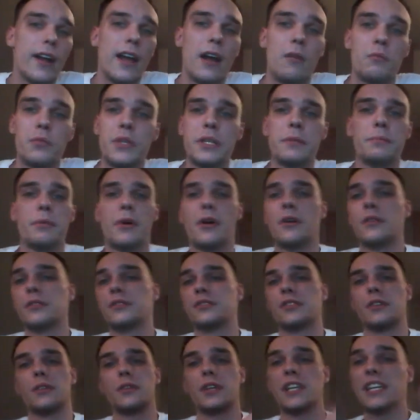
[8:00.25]
got repoed,
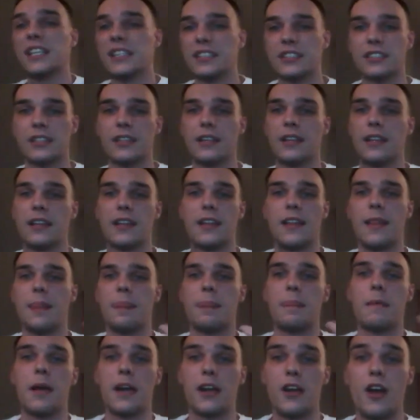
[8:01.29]
so
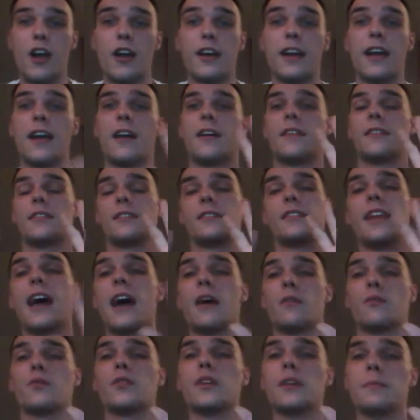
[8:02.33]
my car got
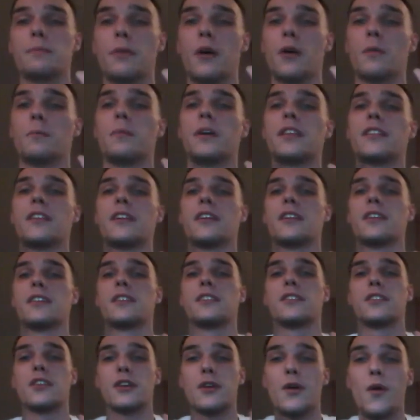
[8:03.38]
not repoed, but
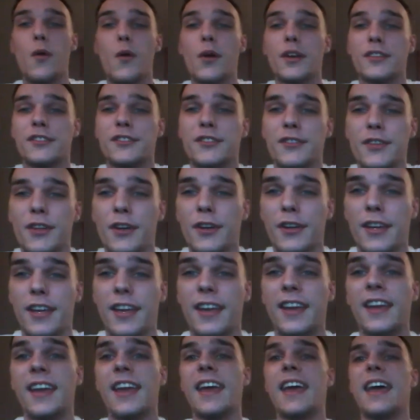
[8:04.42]
the courts took
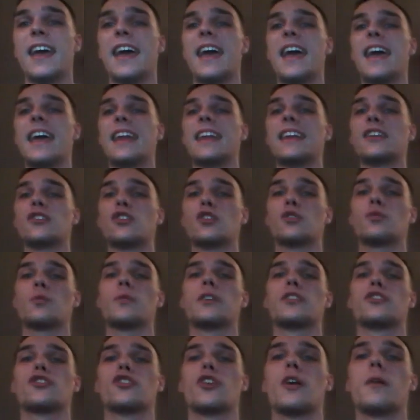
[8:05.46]
it, and it just
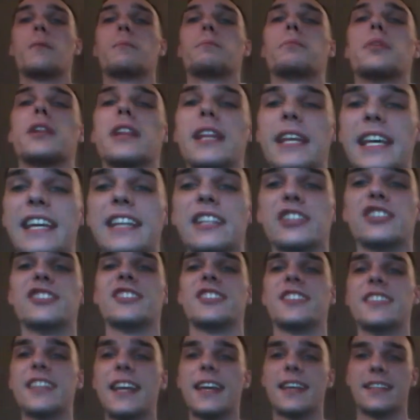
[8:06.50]
went complete
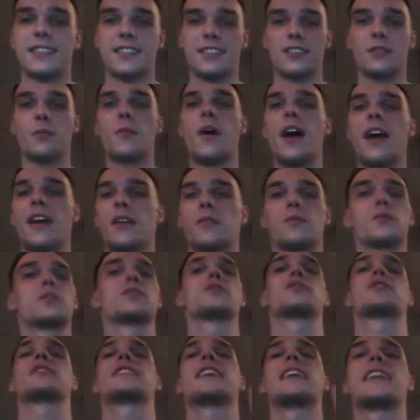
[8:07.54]
shit while it
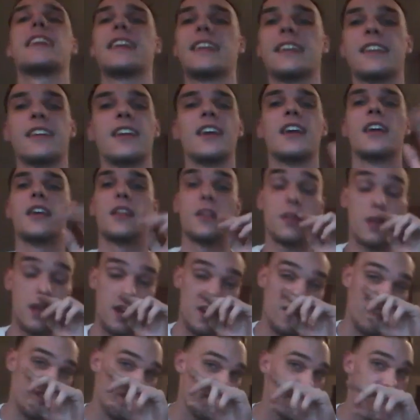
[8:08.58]
was sitting
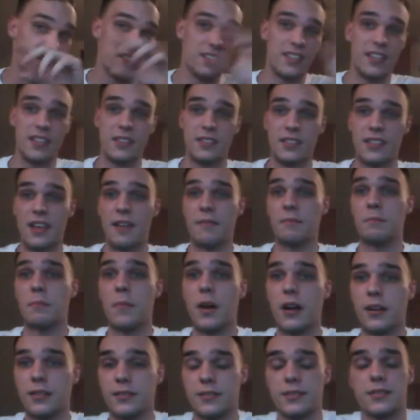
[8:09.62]
there for 6-7
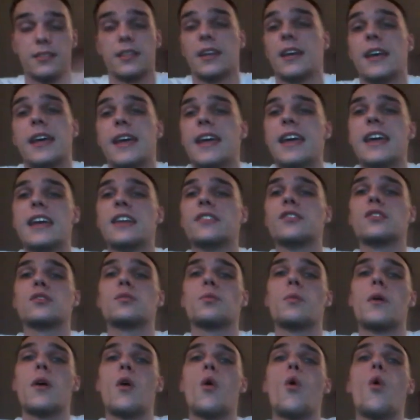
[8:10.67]
months. It just
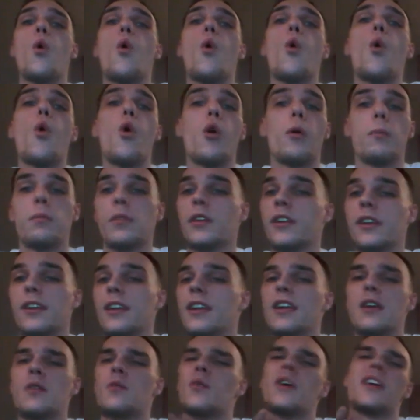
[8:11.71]
went horribly. It